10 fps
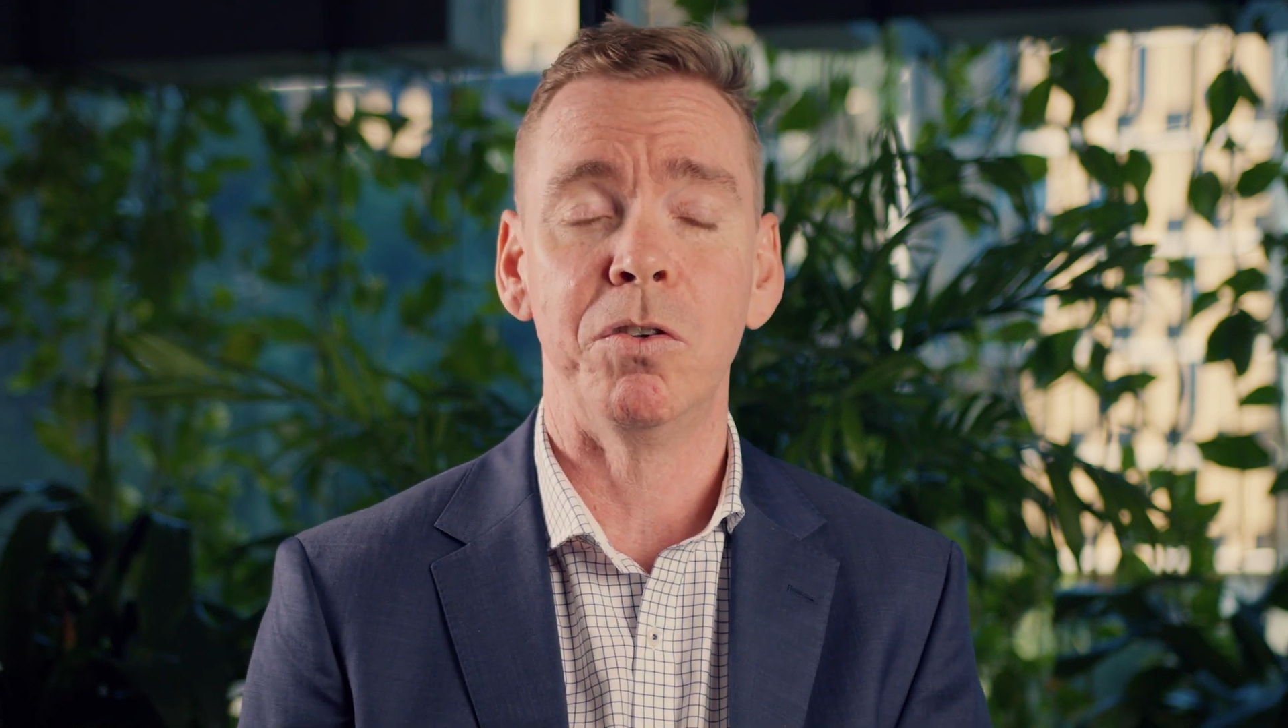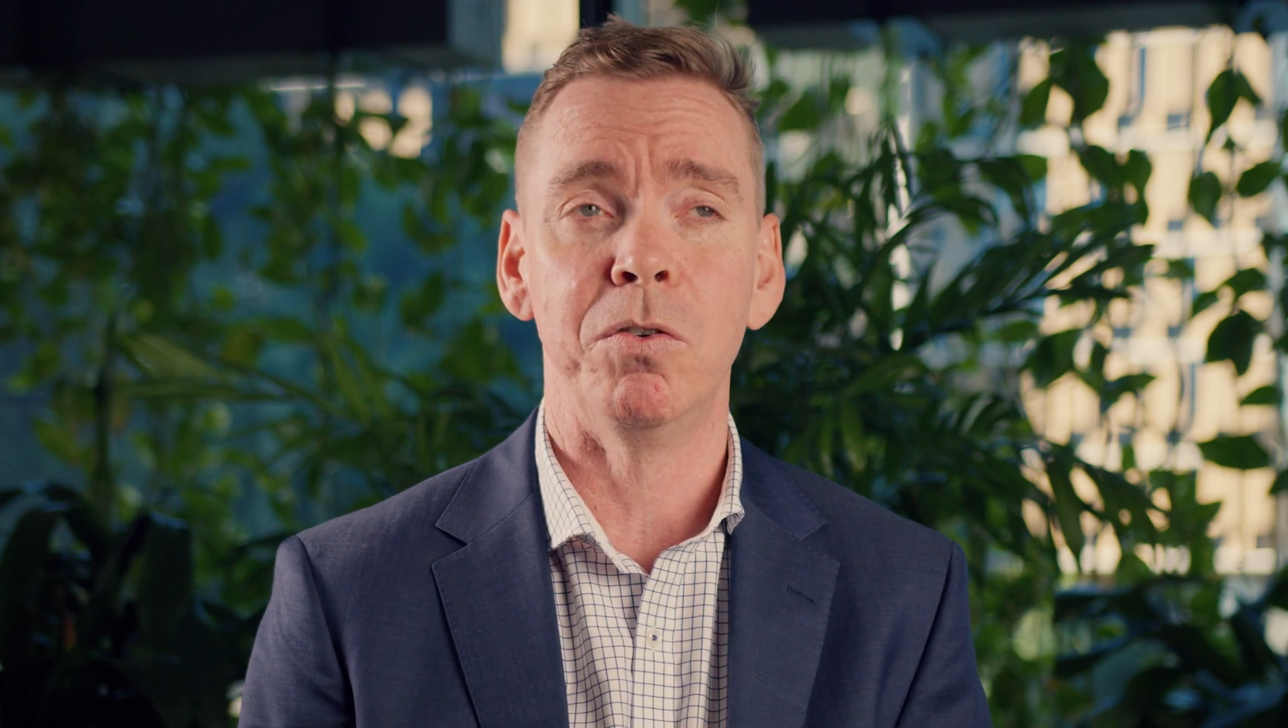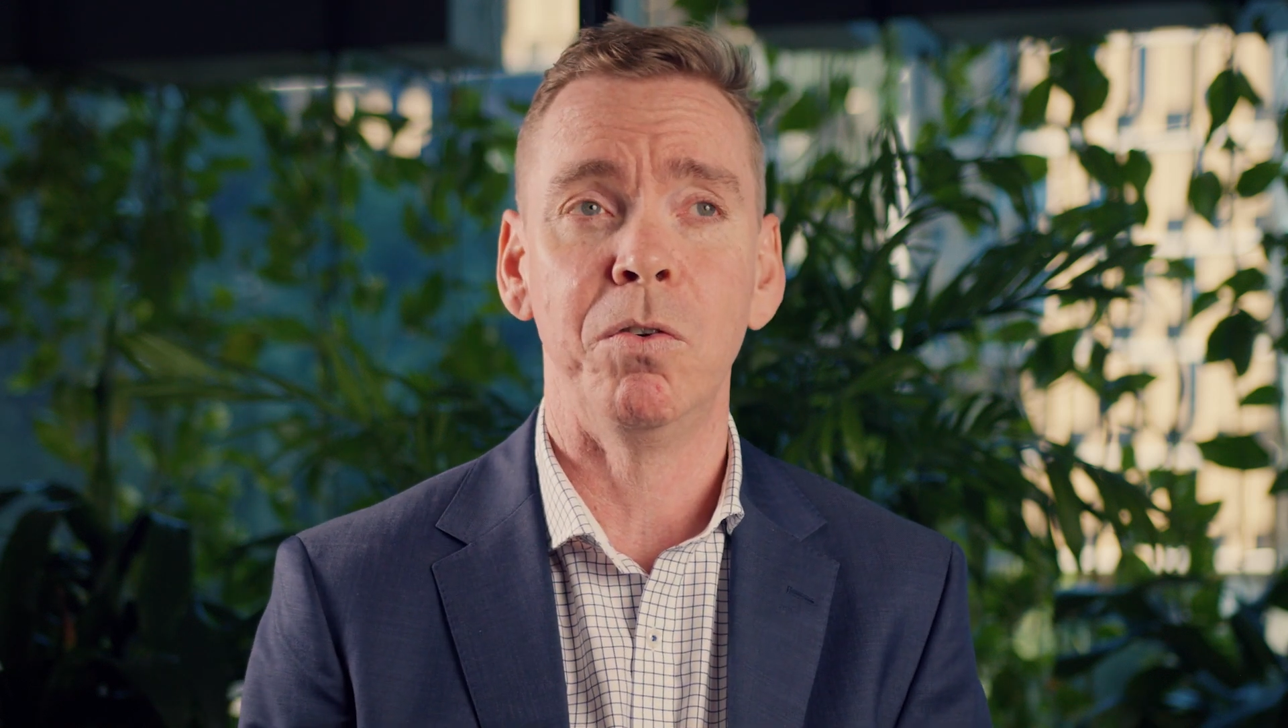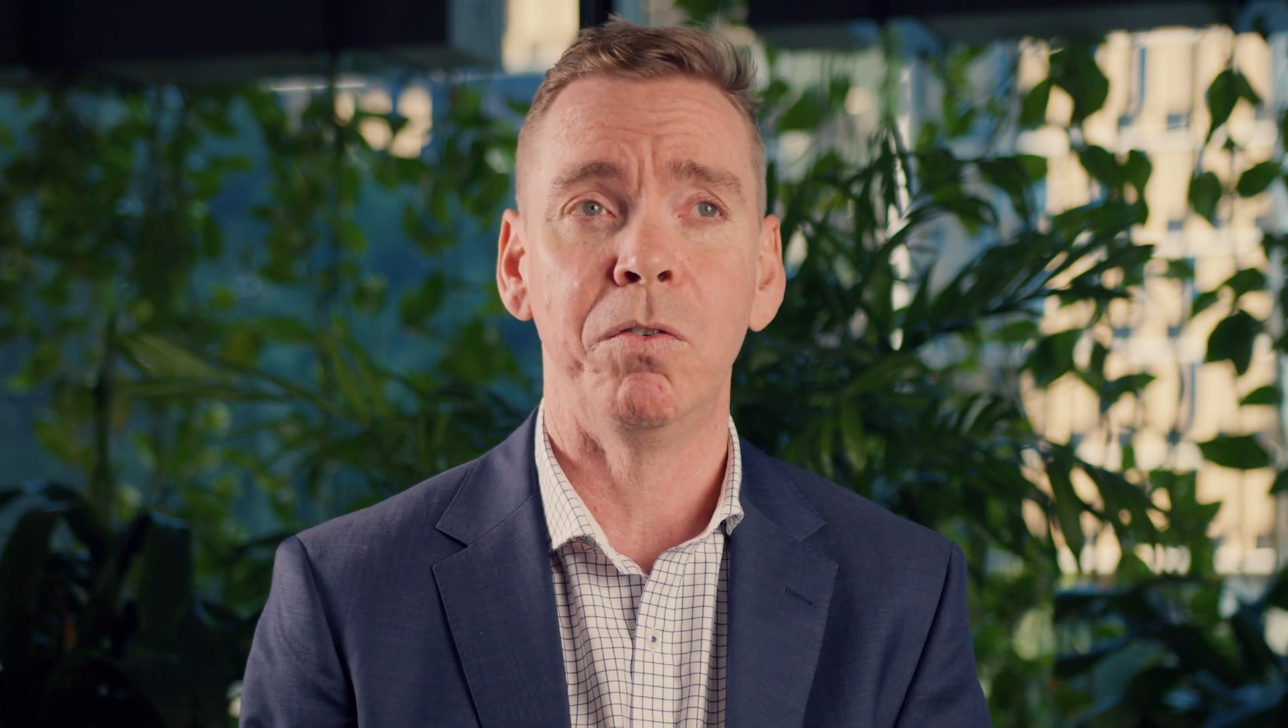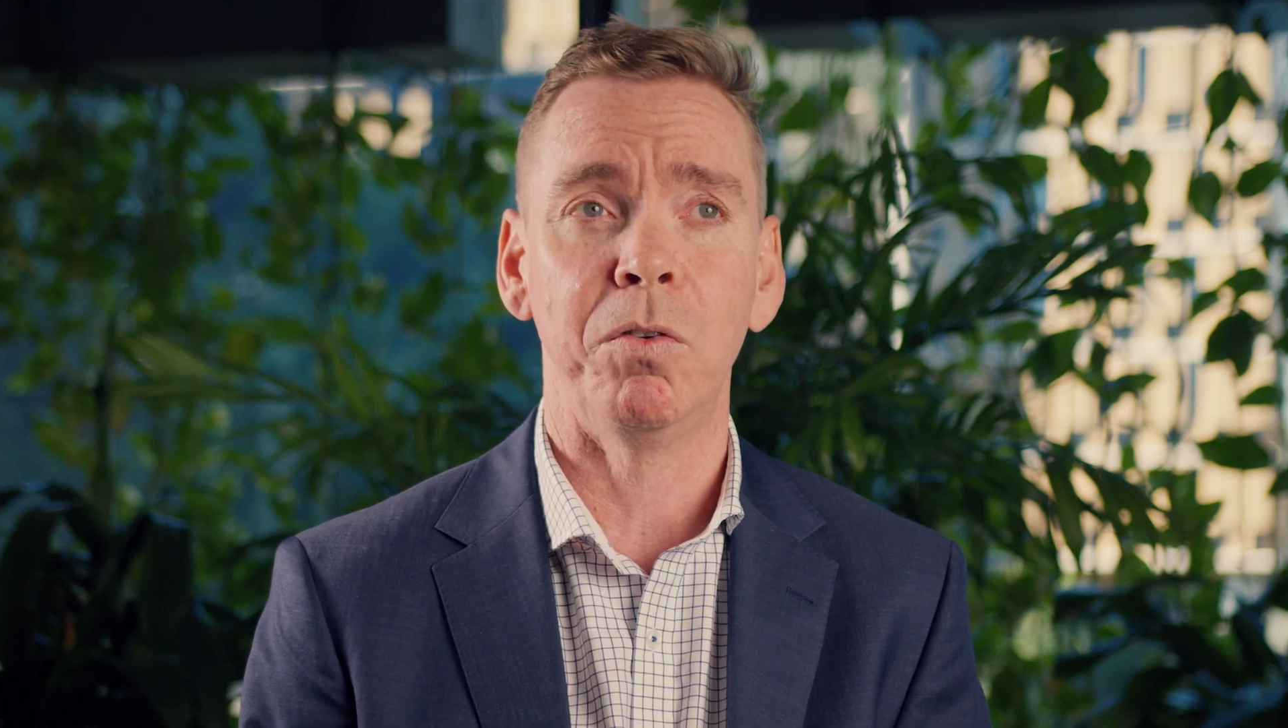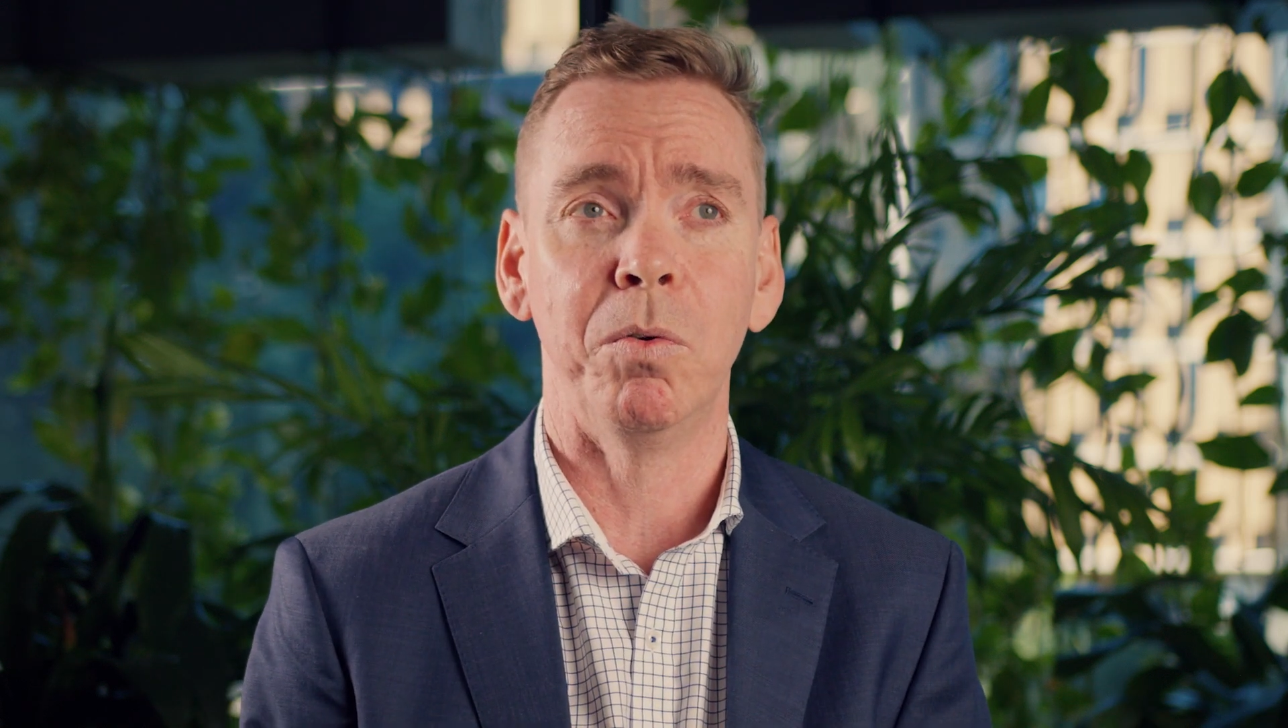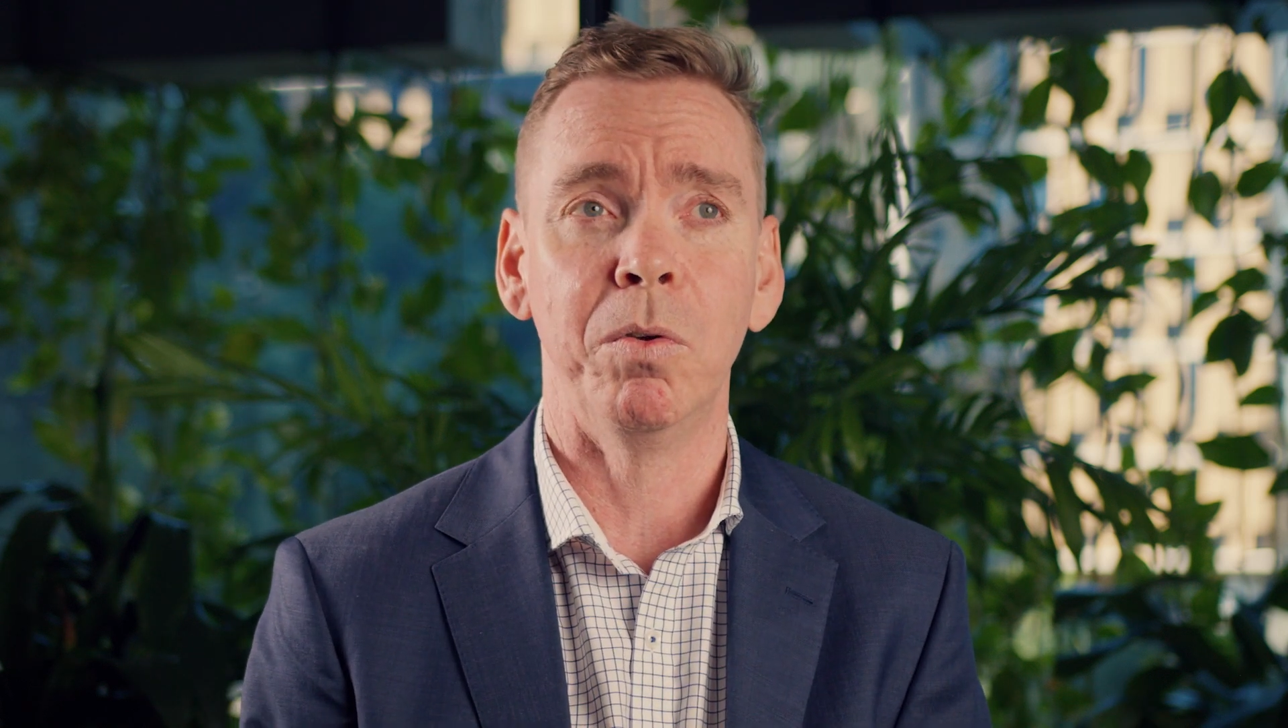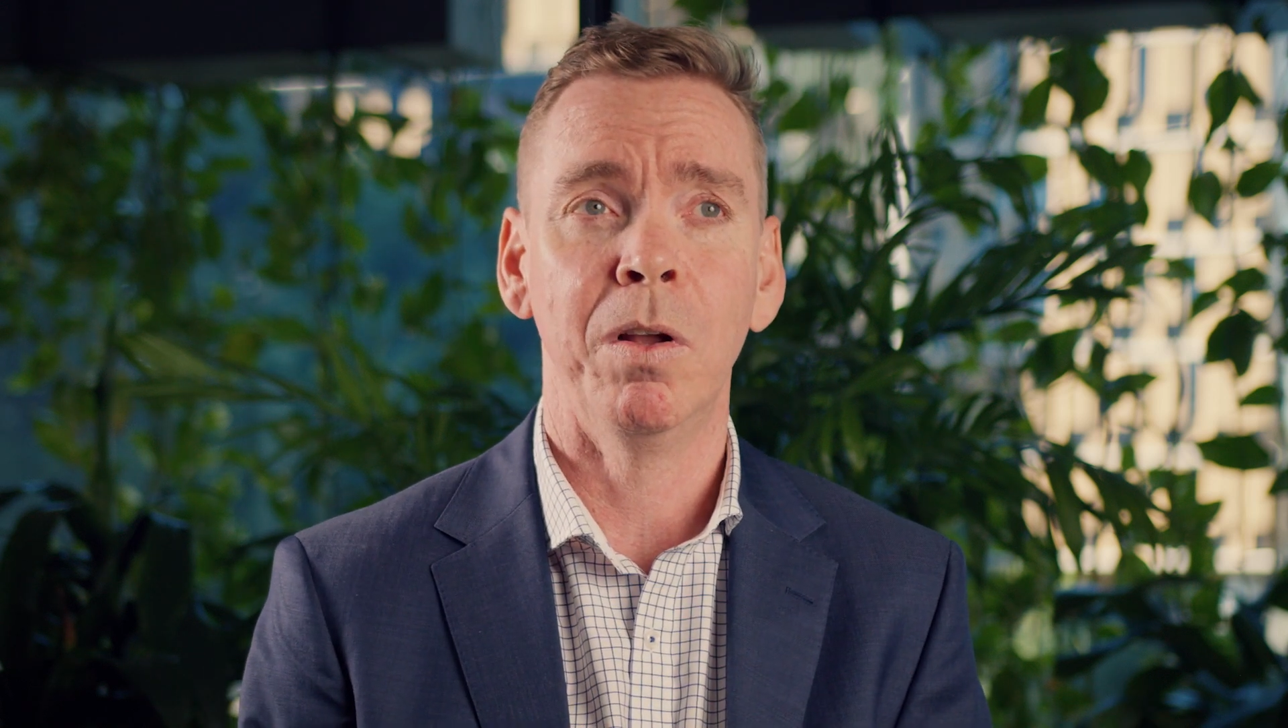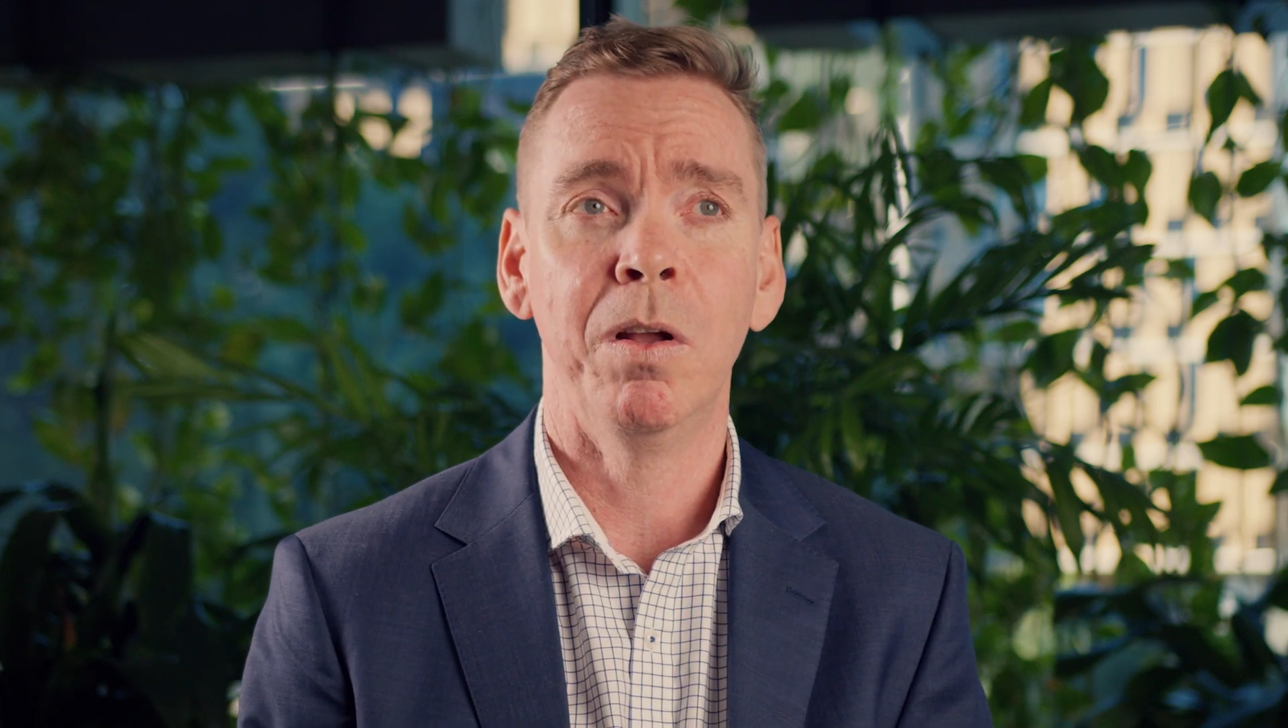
choose to